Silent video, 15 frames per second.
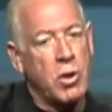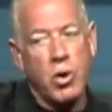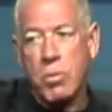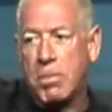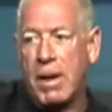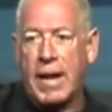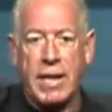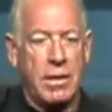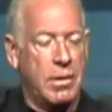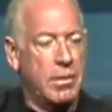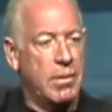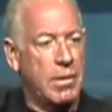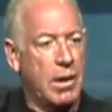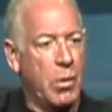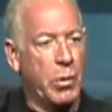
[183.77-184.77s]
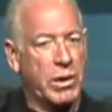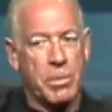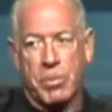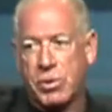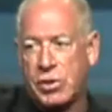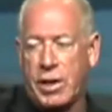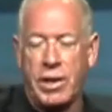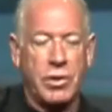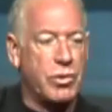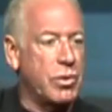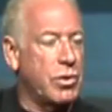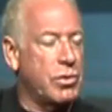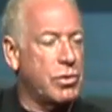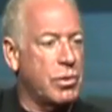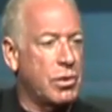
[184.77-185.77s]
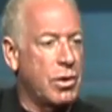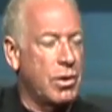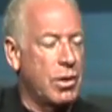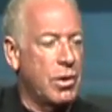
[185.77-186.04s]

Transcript: you might, and what the percentages